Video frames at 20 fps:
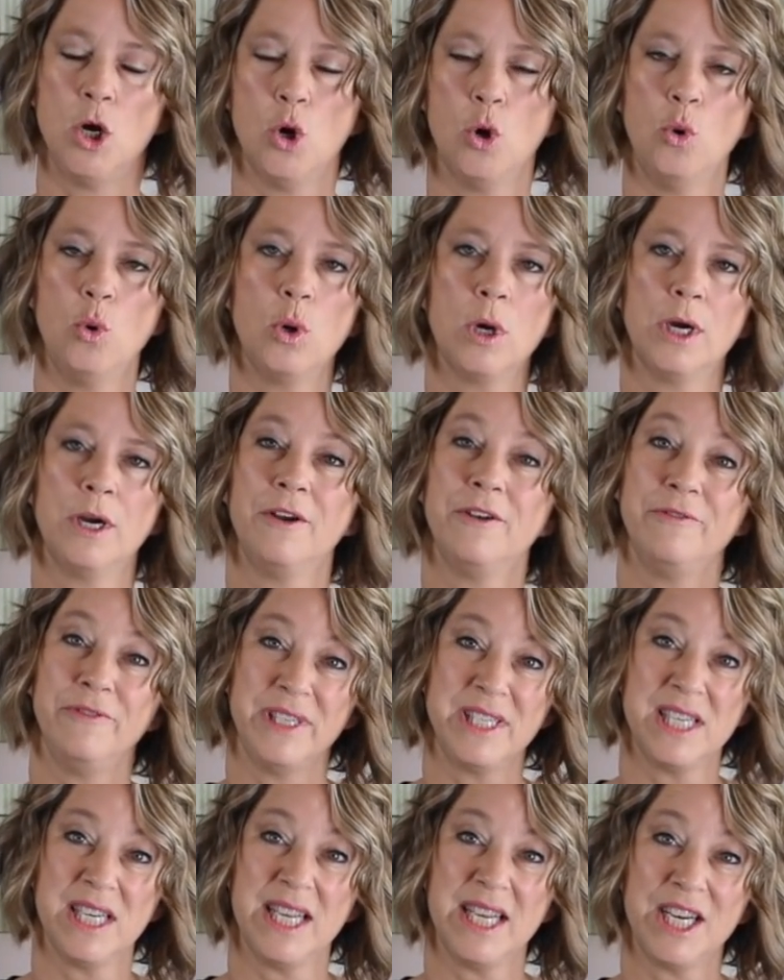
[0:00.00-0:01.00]
or
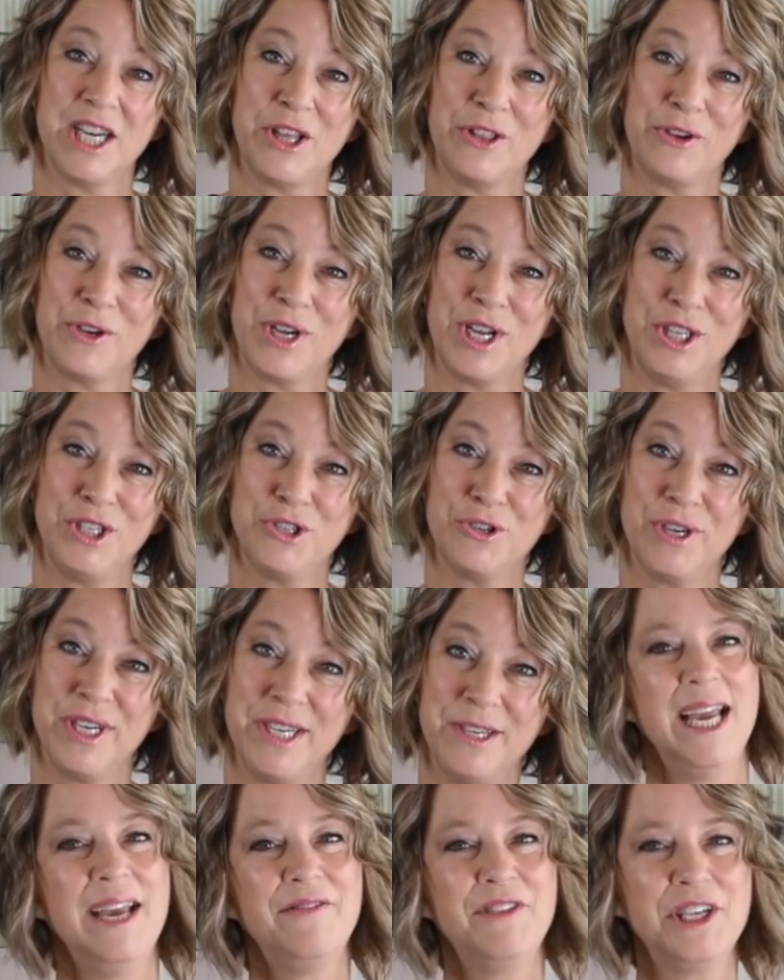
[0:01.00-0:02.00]
visiting another
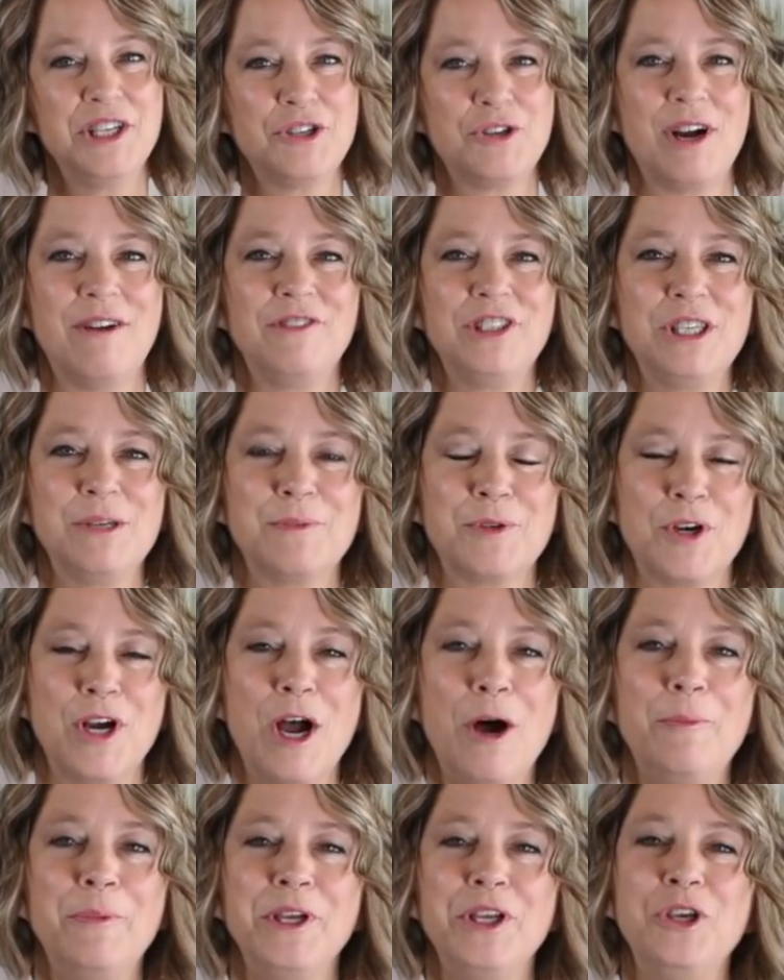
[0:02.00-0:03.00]
country. If these travel tips are
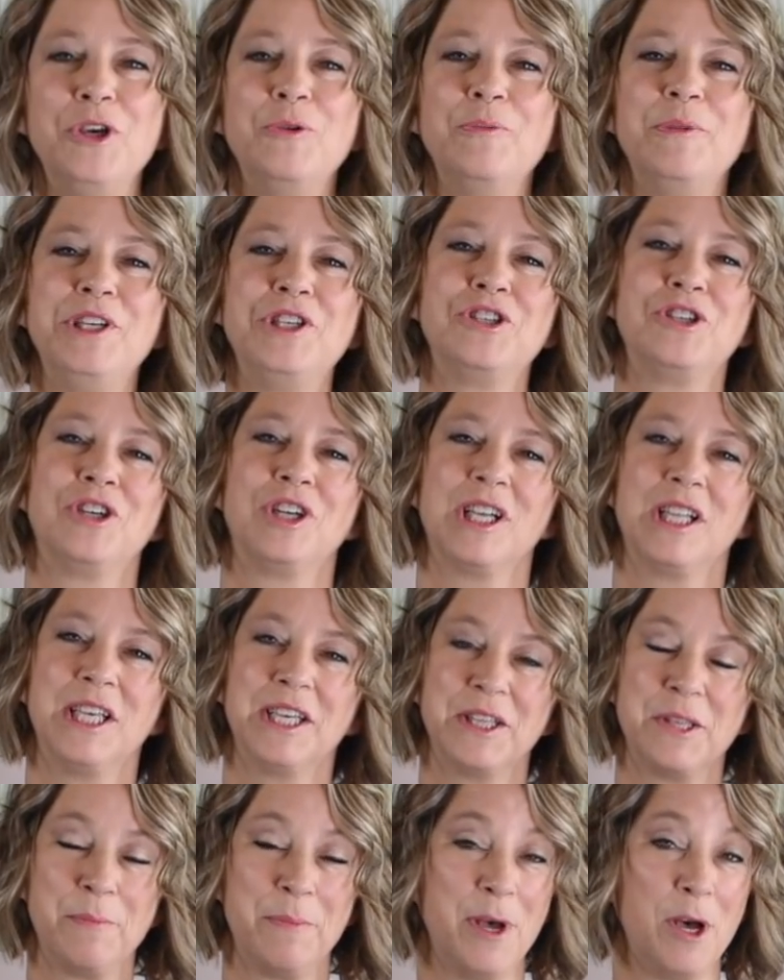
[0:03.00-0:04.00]
helping you, be sure to
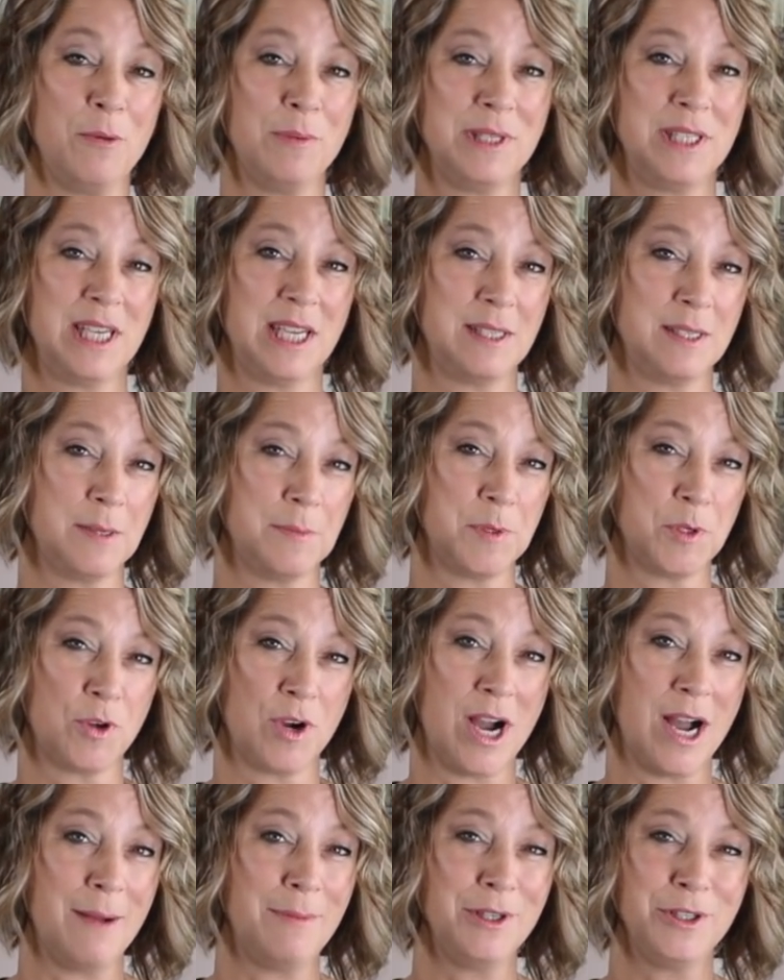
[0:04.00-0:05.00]
click the bell beside
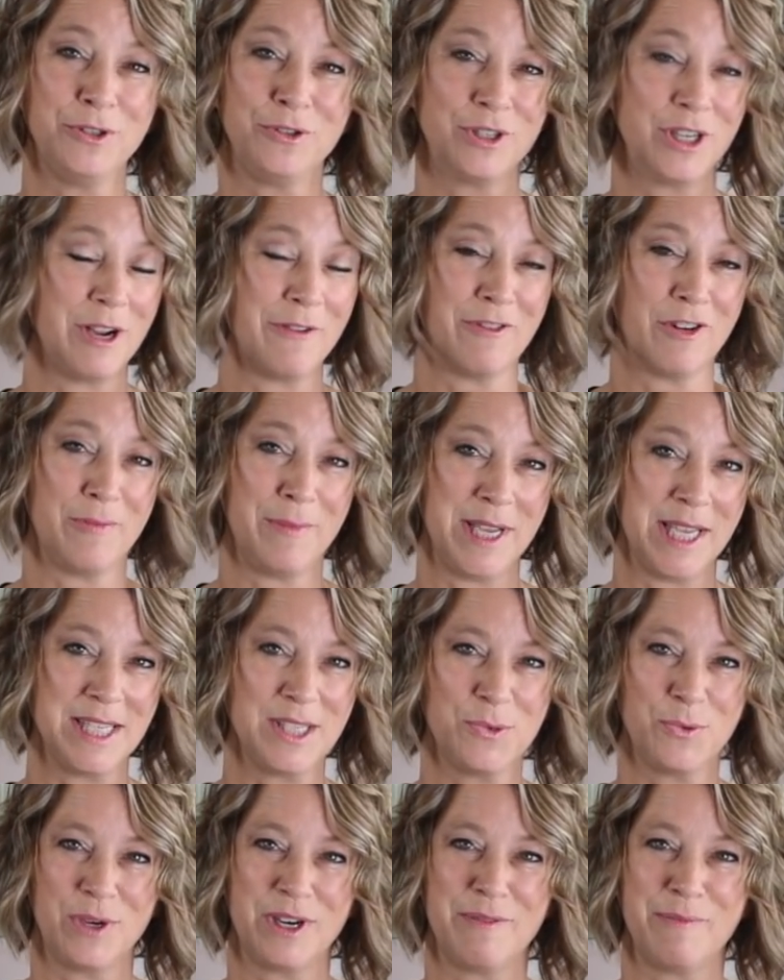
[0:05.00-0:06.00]
subscribe and you'll never
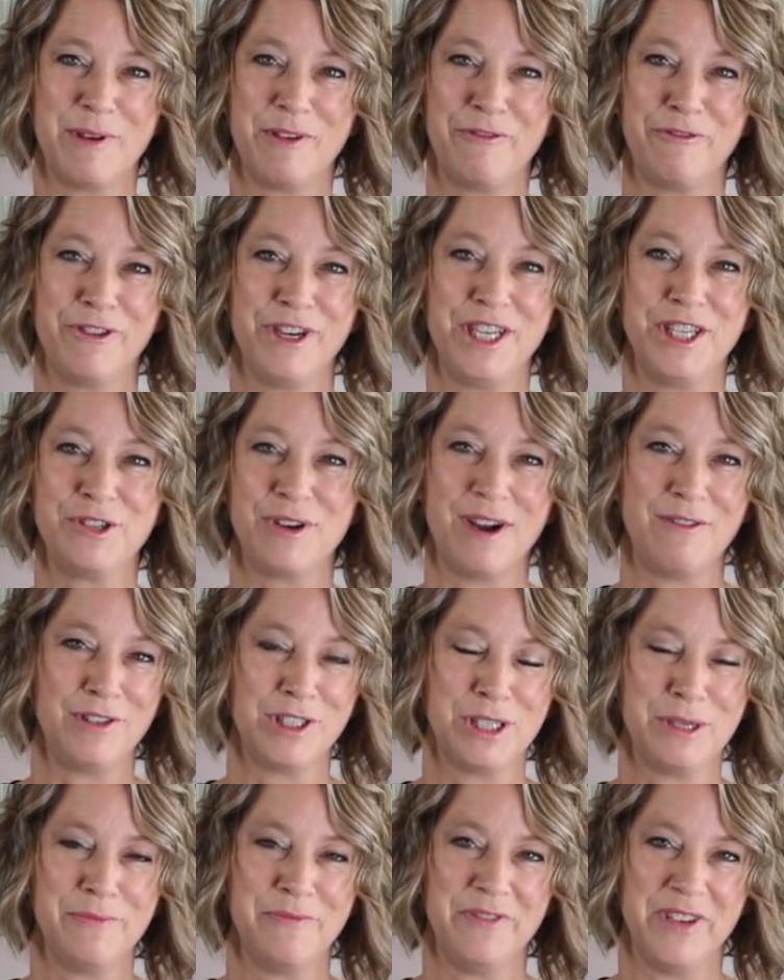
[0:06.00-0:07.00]
miss one of my free travel
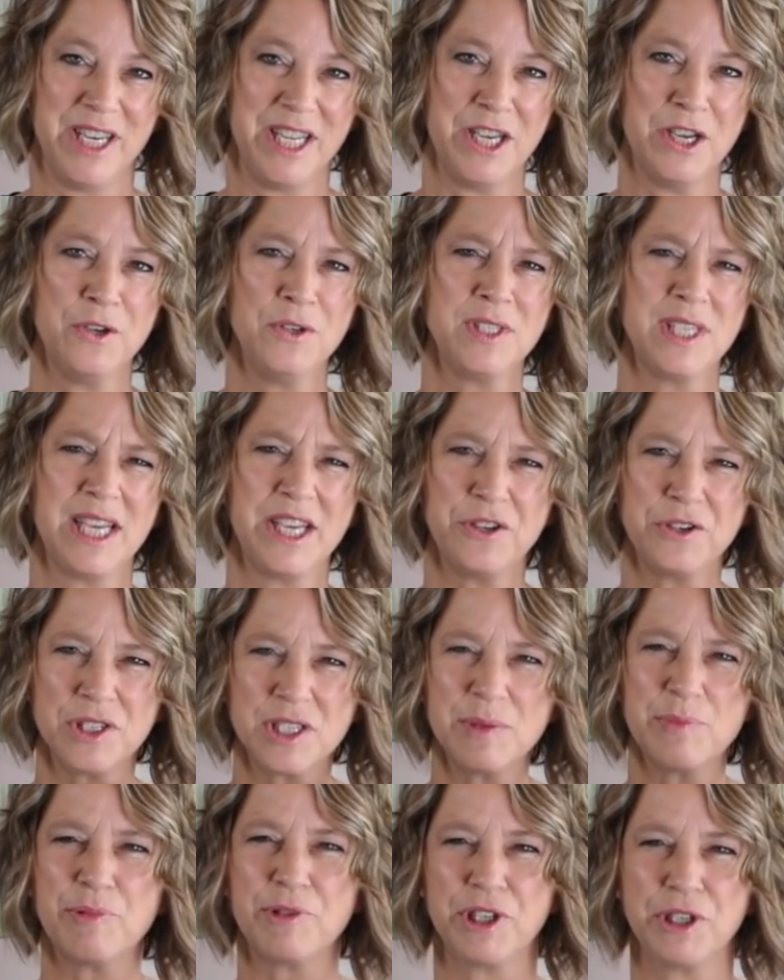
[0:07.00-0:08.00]
tip videos. I
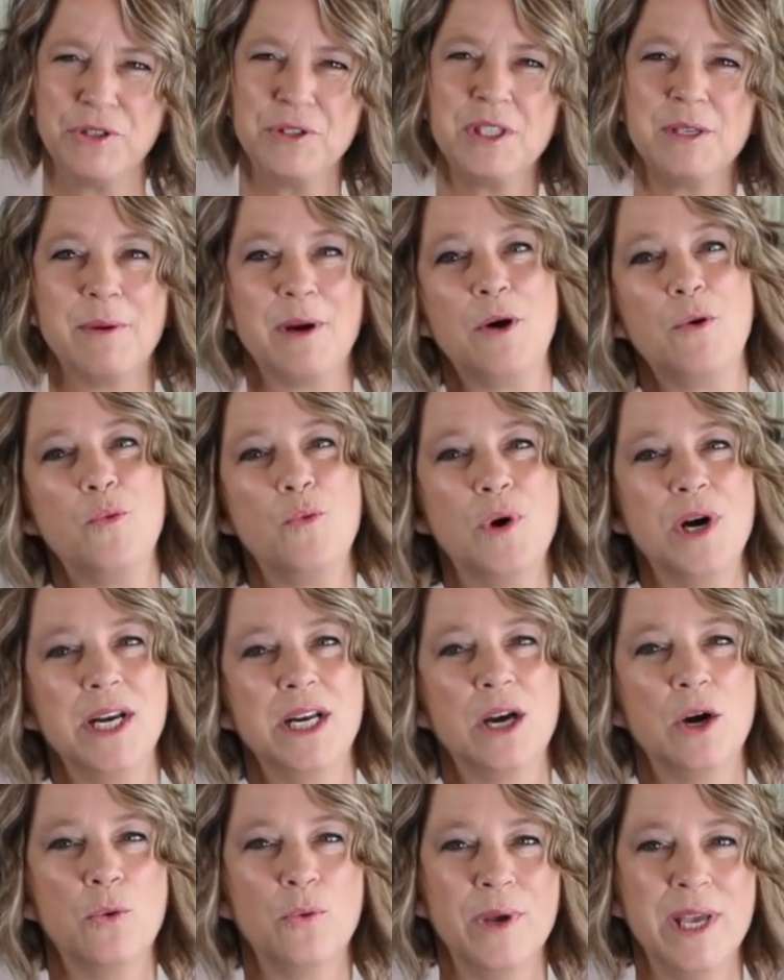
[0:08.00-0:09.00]
usually produce about 1
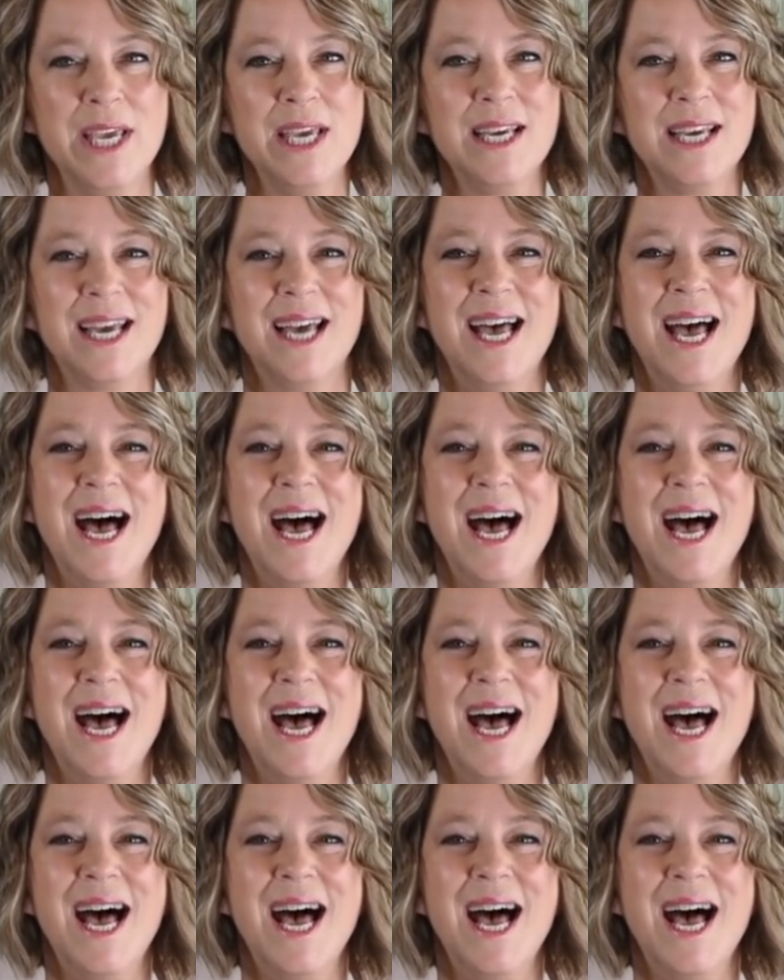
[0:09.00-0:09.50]
a week.